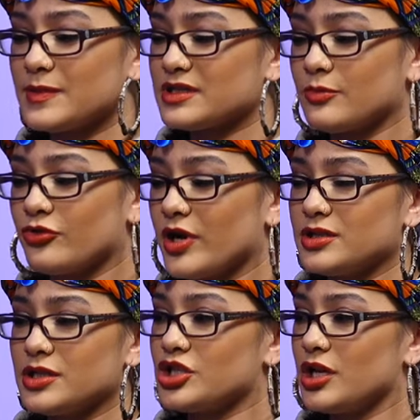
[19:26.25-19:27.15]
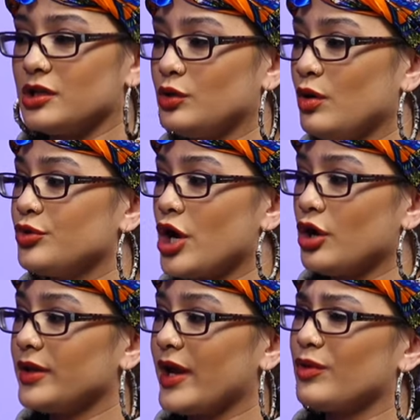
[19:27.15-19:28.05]
by some crazy shit. You don't
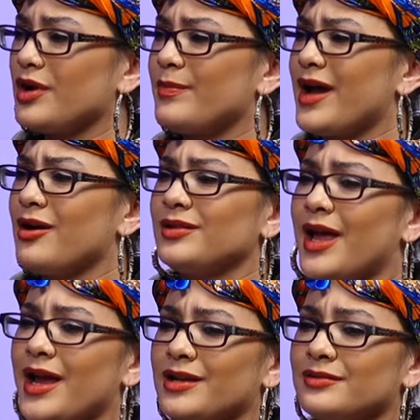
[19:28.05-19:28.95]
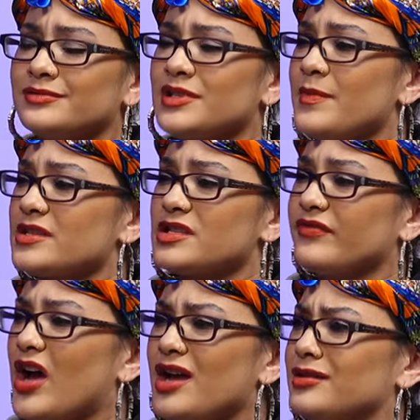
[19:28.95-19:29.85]
know. Like, what about like
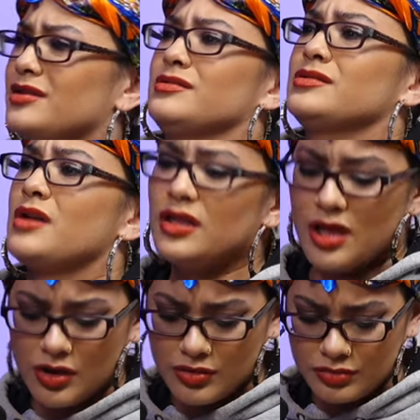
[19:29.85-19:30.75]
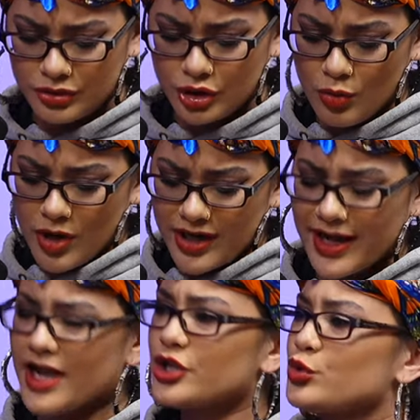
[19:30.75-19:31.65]
domestic violence? Hello, you don't want to
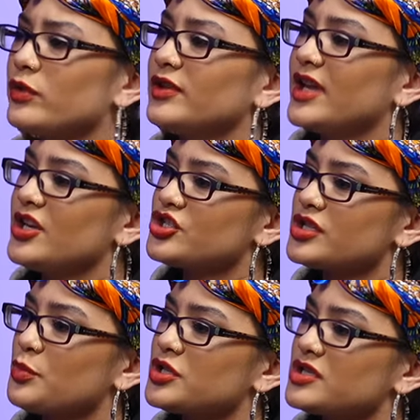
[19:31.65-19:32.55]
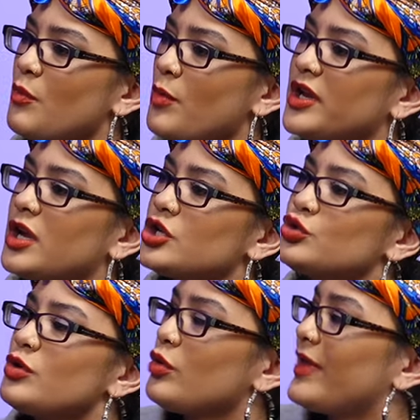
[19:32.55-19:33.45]
get into a relationship with someone because
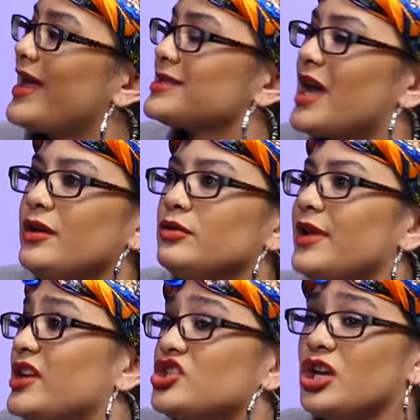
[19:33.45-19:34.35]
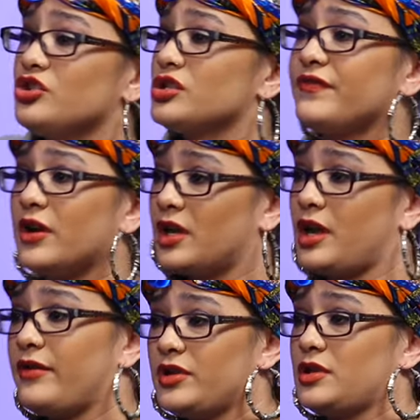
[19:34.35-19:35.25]
you know that title like changes
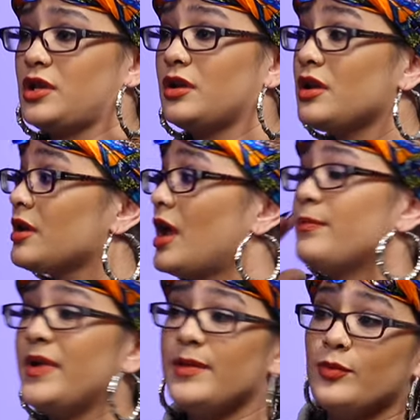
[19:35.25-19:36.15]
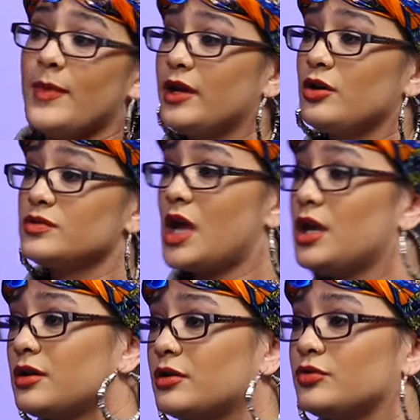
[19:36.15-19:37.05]
fucking everything, and people might go psycho.
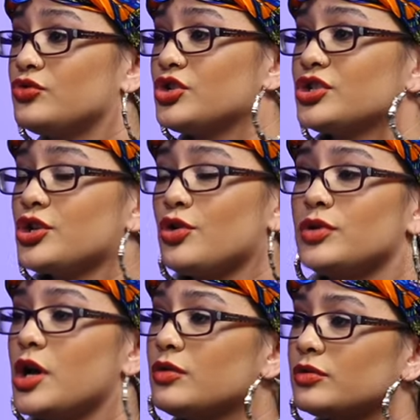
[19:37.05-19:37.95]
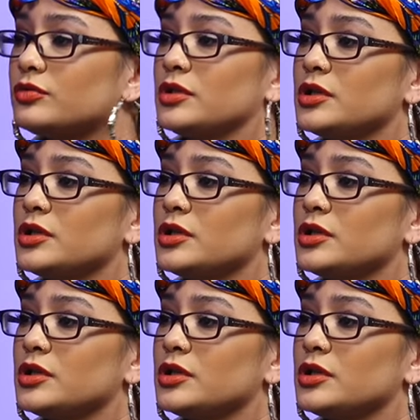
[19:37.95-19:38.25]
You just don't know.